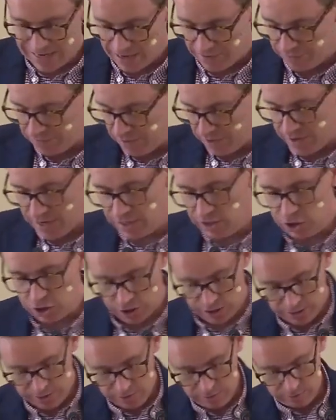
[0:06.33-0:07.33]

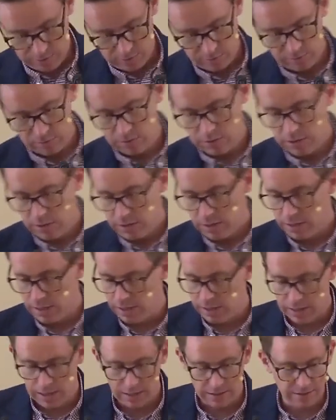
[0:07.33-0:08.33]
definition
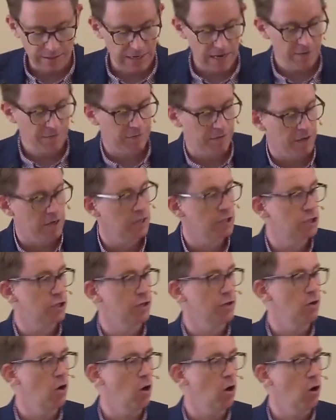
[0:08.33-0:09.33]
and a, a,
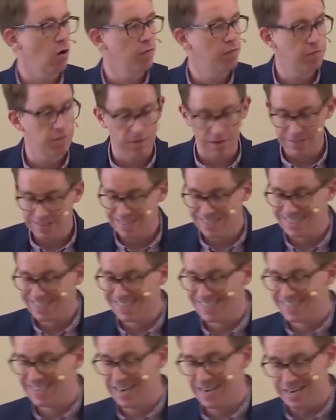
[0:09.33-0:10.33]
definition of
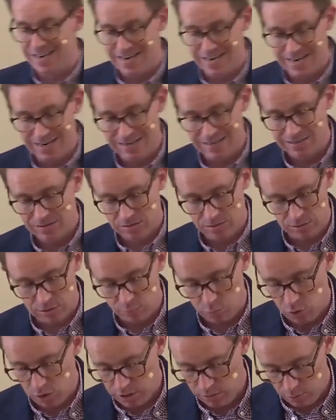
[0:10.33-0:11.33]
sin. So,
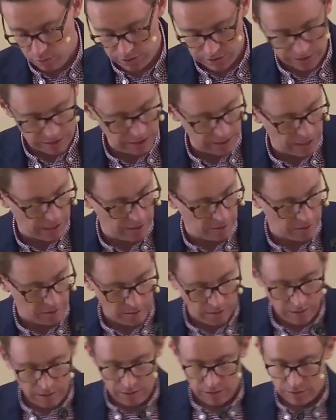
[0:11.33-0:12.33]
this morning, I want to set
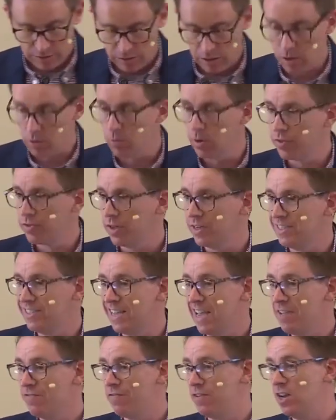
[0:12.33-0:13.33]
out, start with a
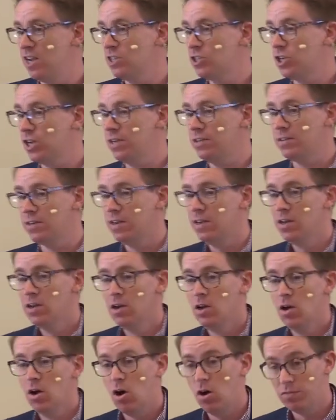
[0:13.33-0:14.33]
definition
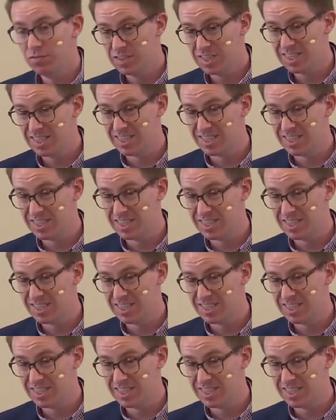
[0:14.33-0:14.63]
of